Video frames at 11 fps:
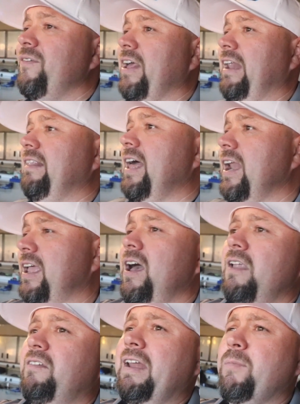We've got a lot of
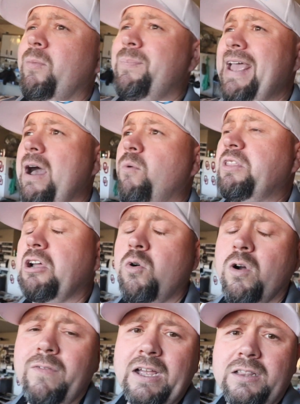content. I'm going to be out with the
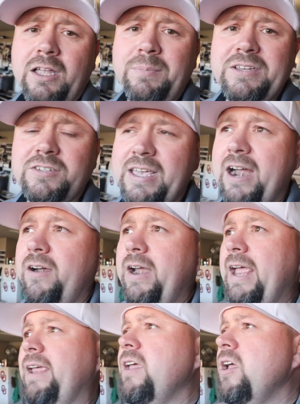Corvette Club this
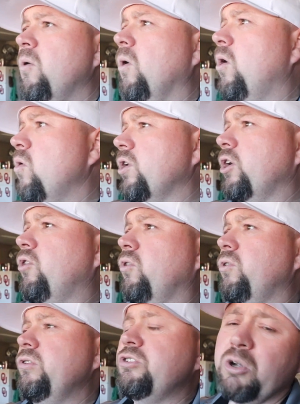Saturday. We're going on a
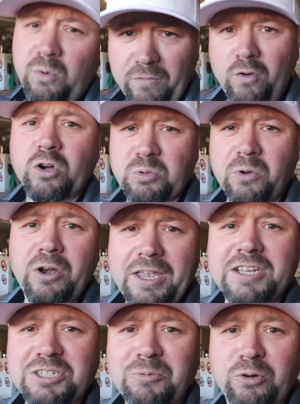cruise, so of course we're going to
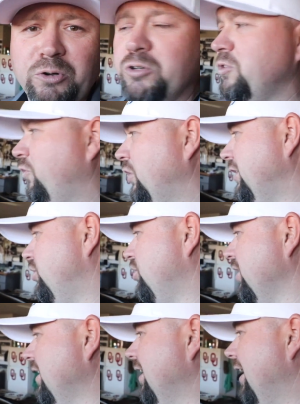get some cruise
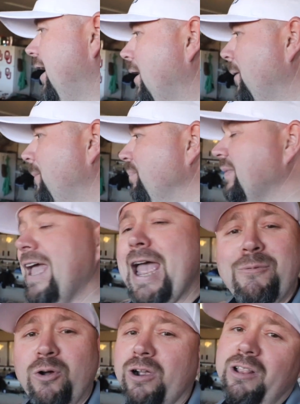footage,
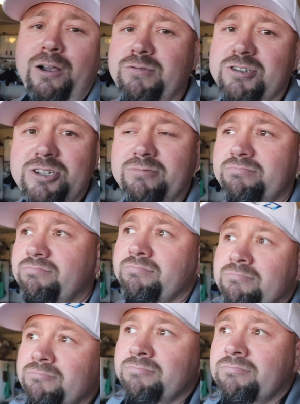and we're close.
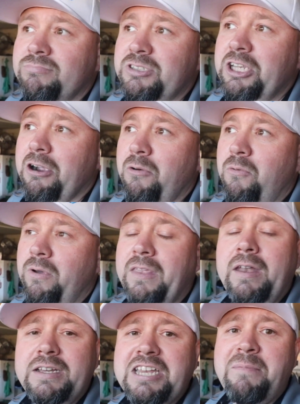ZR1, the
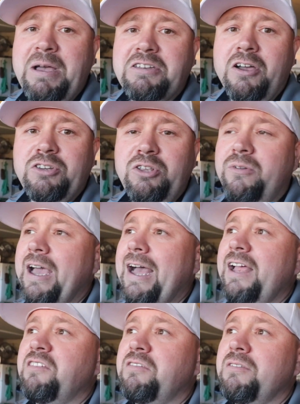next time I talk to you
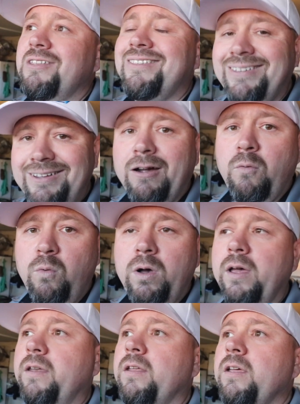guys, the
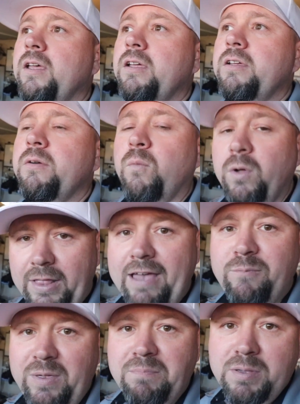ZR1 will
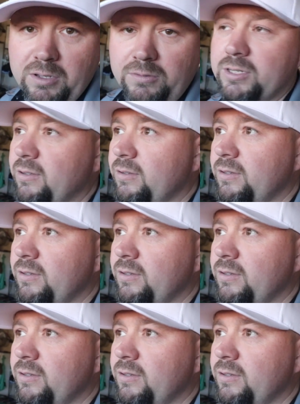have been built.